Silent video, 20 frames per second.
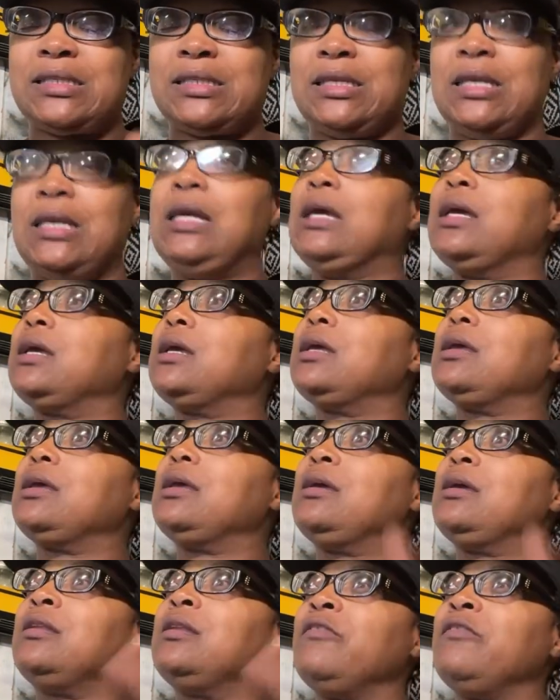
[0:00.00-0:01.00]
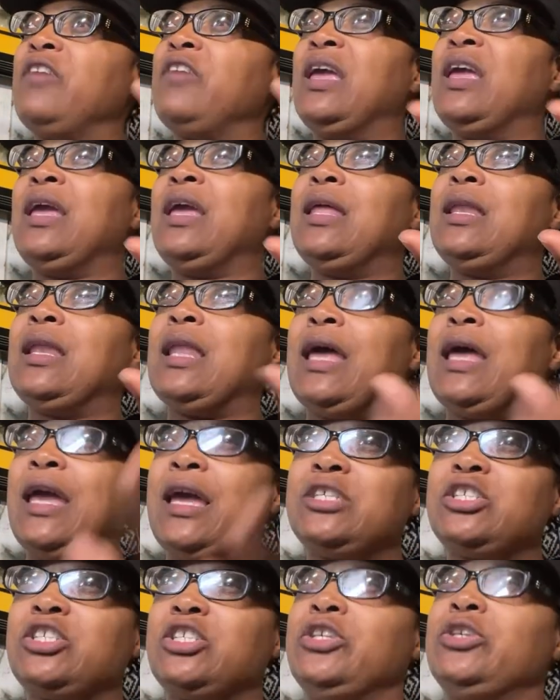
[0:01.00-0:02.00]
sick in the van
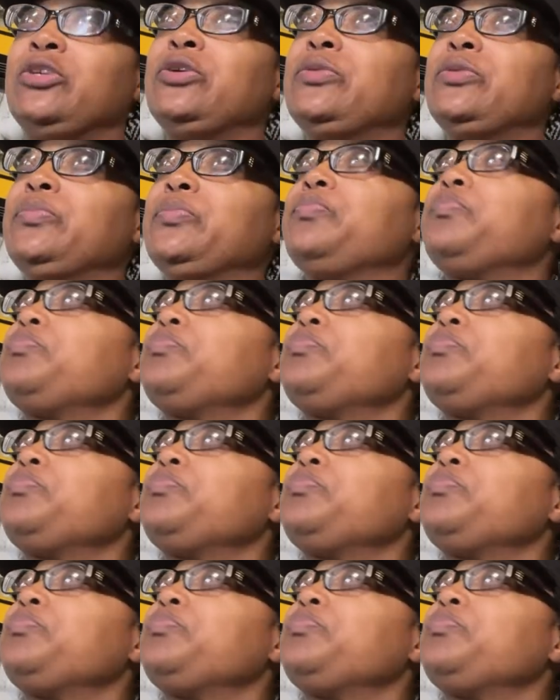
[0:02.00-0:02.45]
last year,